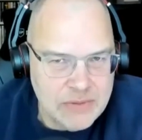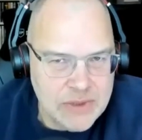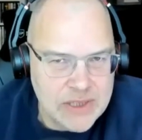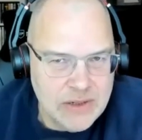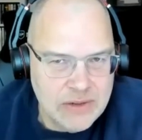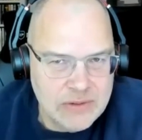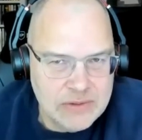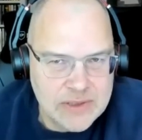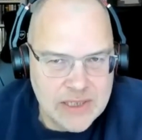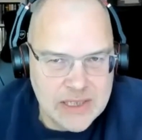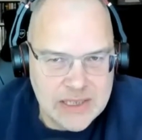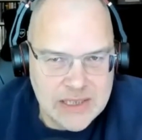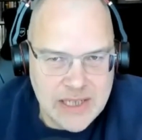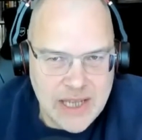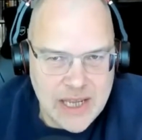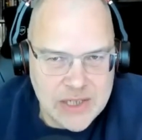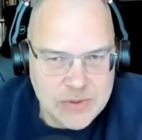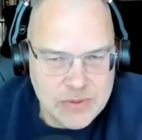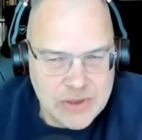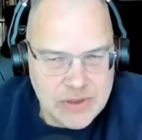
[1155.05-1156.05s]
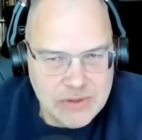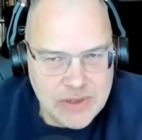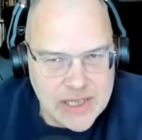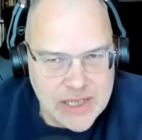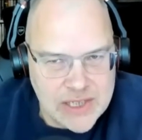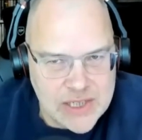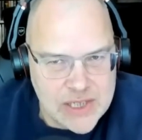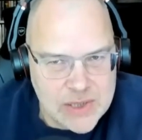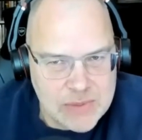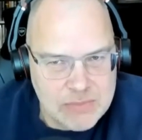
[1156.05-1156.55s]
We don't engage. We don't
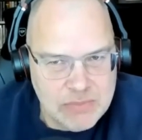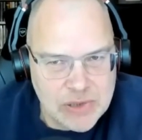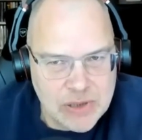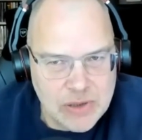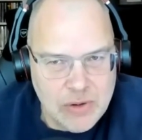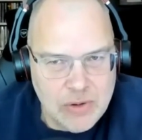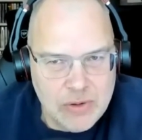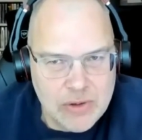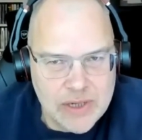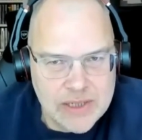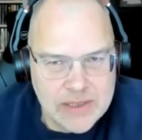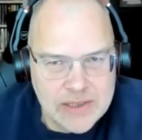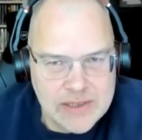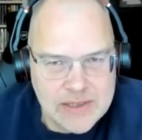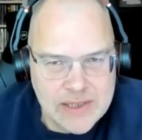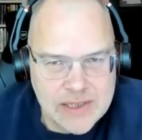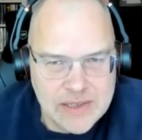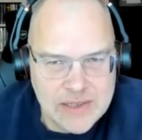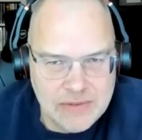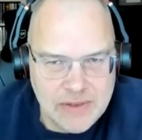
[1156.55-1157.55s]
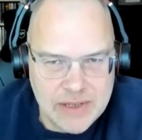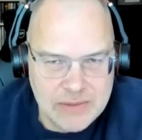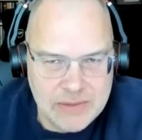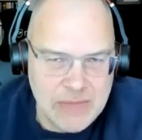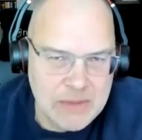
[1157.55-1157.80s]
explore in the sense of like,